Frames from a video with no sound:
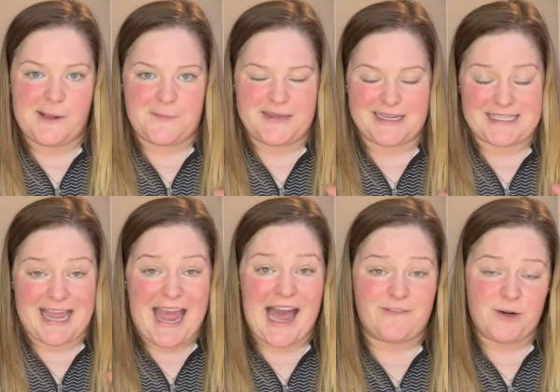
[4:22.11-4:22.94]
because I
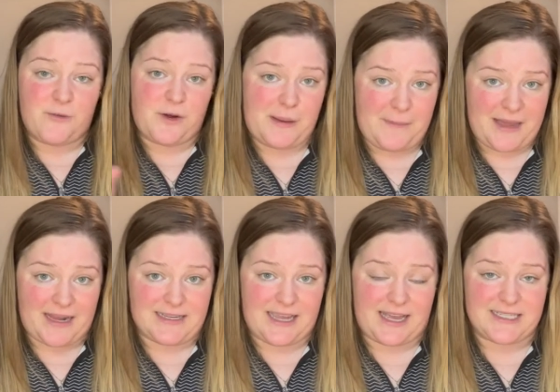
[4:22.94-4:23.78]
have it over on my
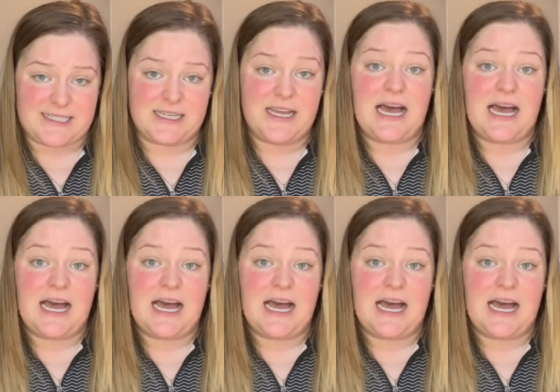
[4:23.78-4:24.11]
podcast.